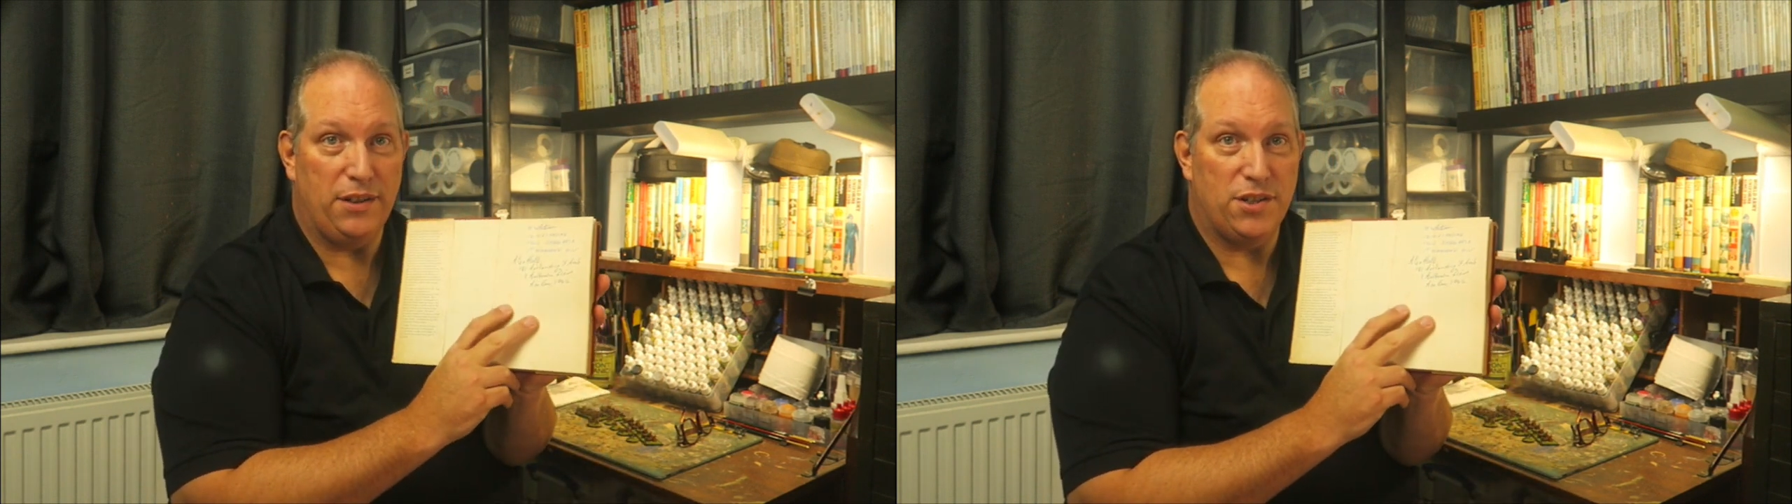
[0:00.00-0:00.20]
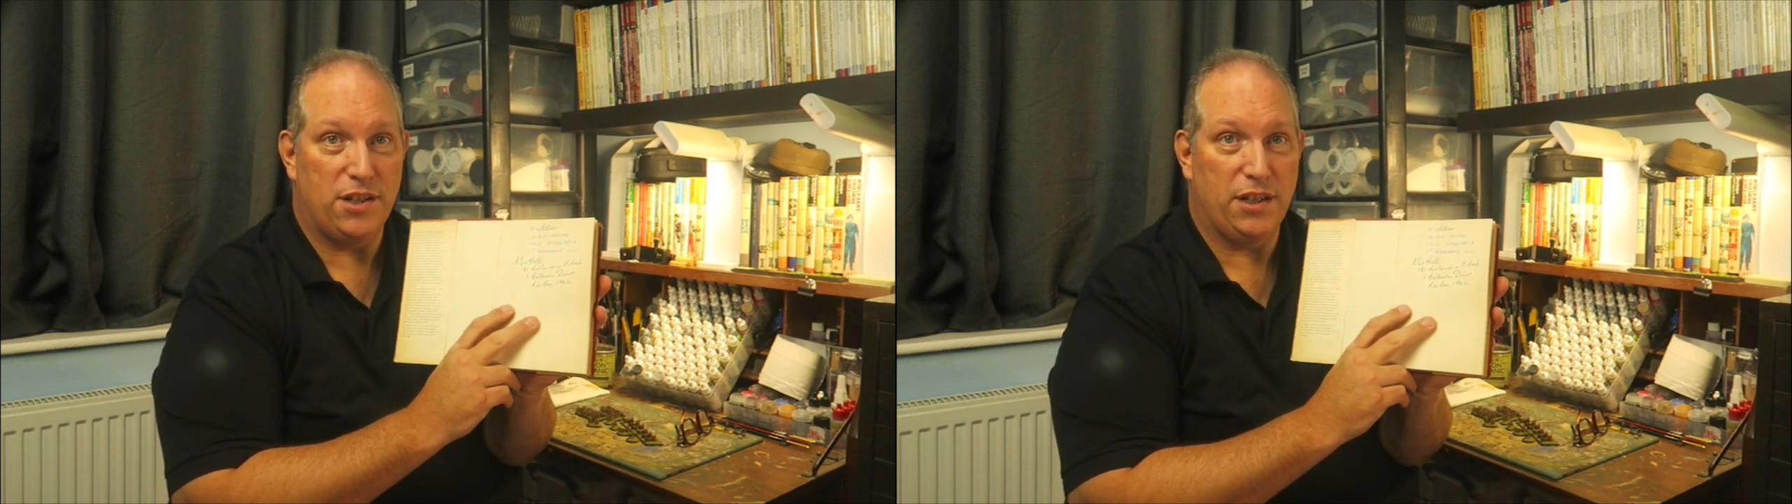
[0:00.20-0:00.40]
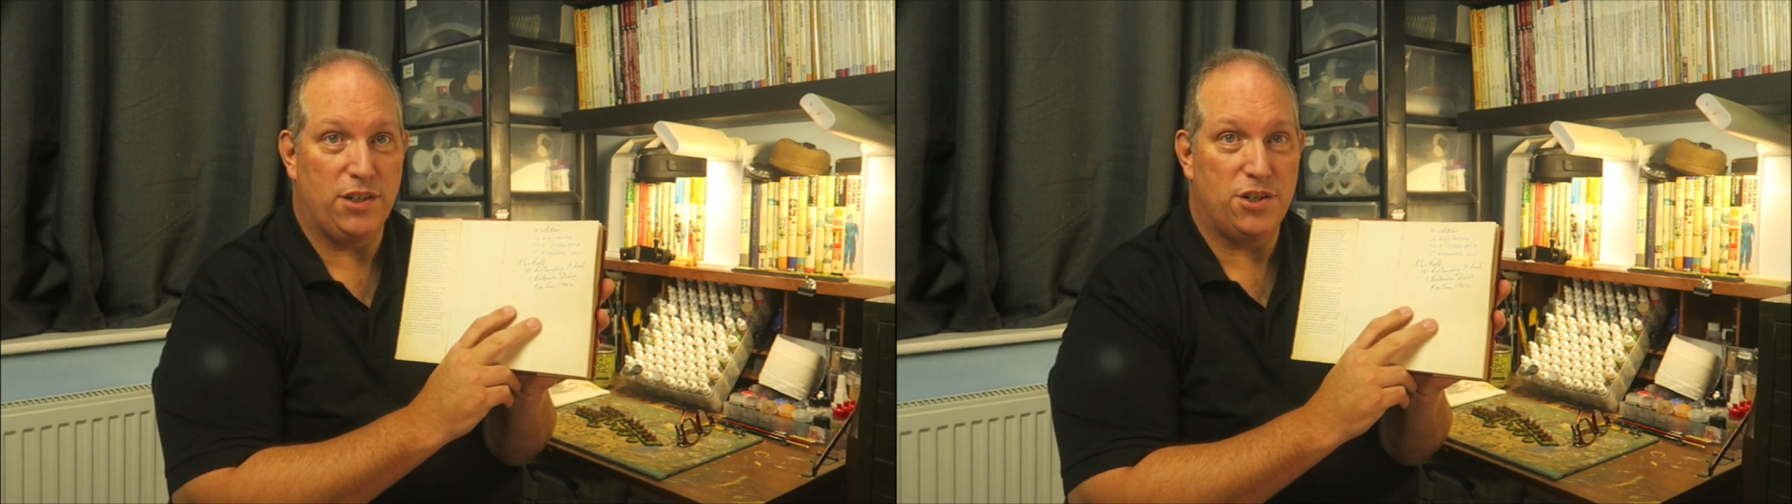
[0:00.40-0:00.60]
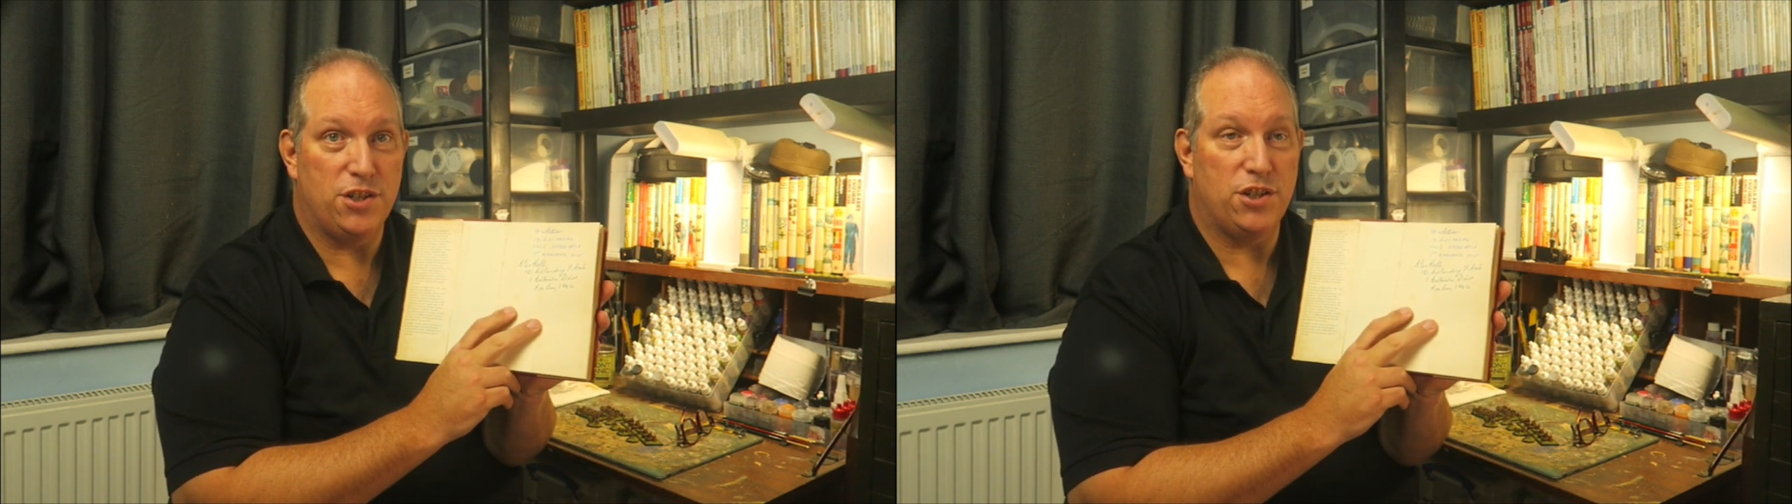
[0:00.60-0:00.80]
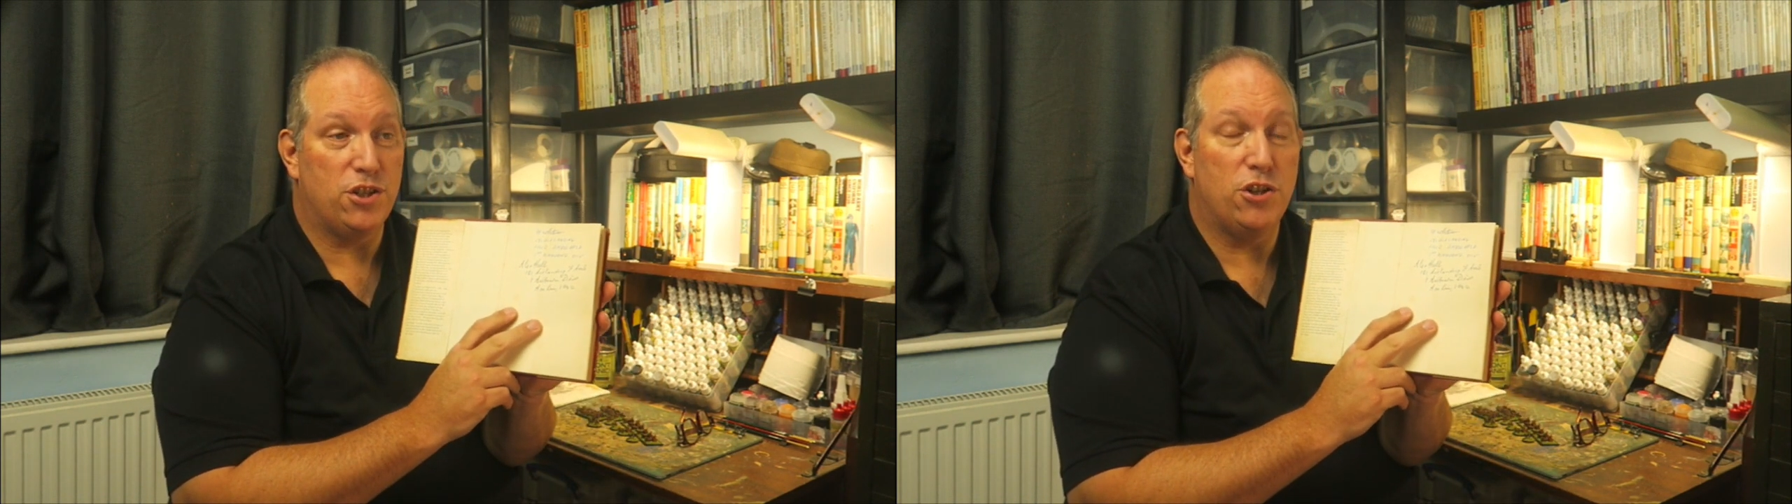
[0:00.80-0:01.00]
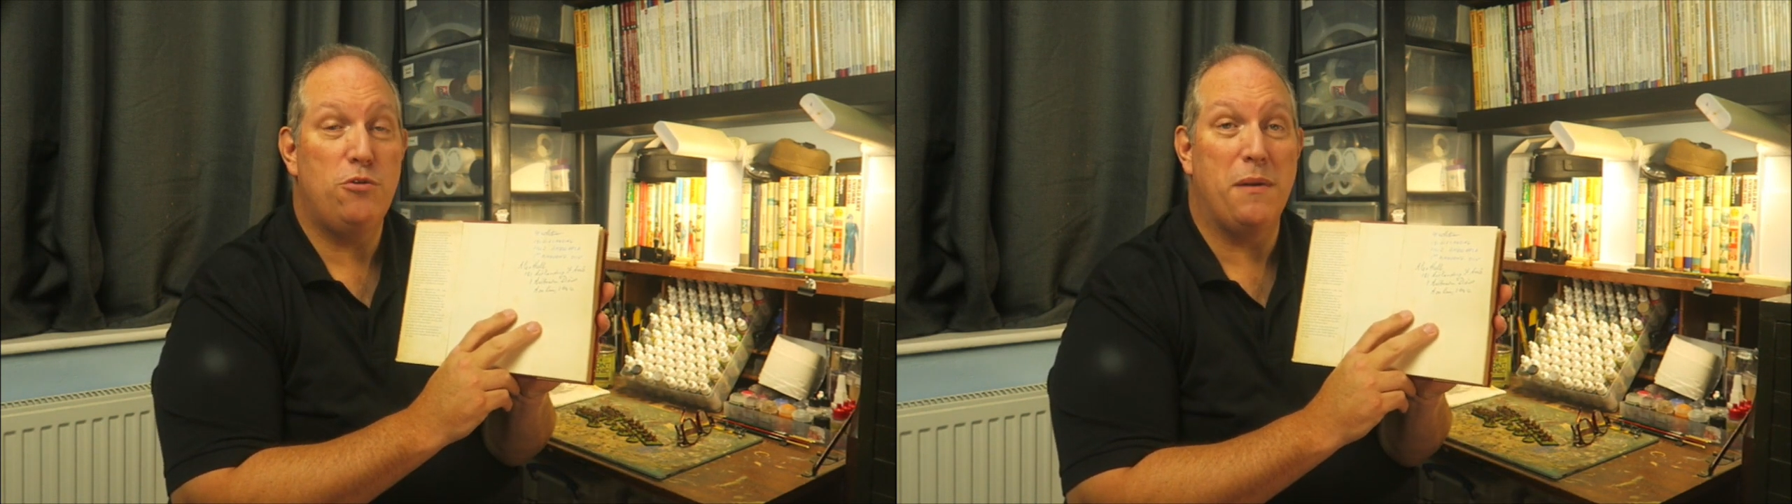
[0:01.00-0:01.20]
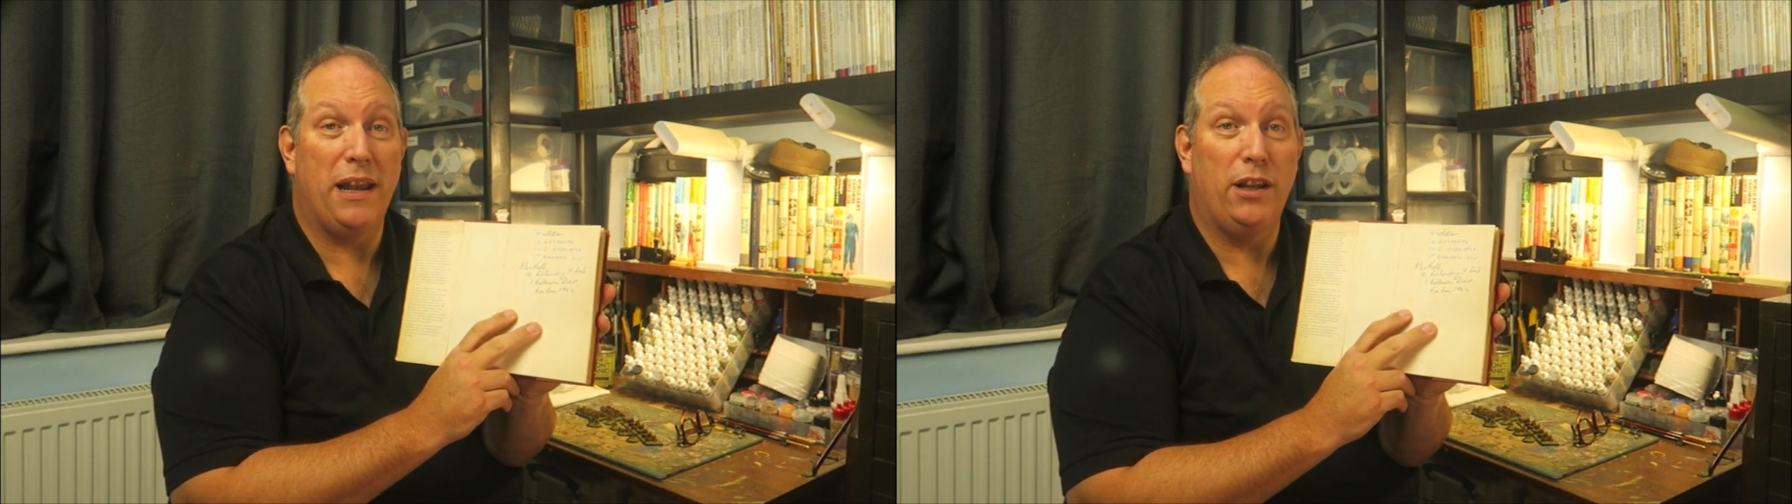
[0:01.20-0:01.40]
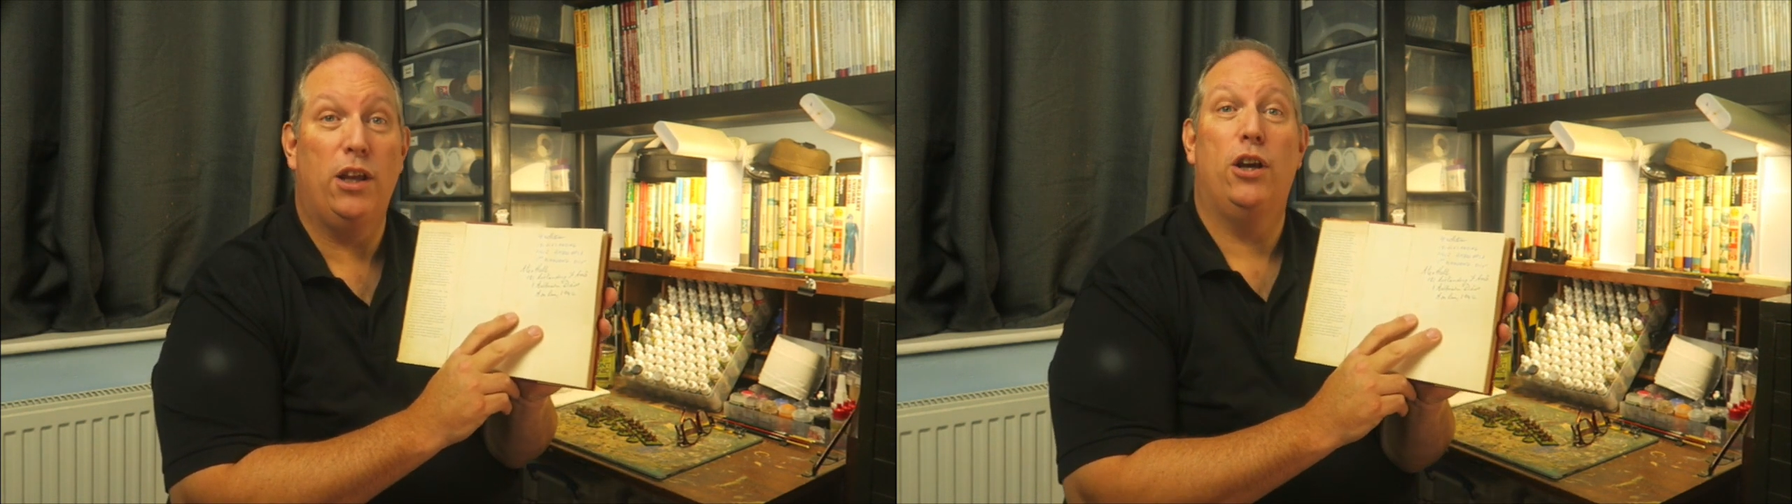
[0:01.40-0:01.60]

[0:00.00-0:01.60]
the signatures of two men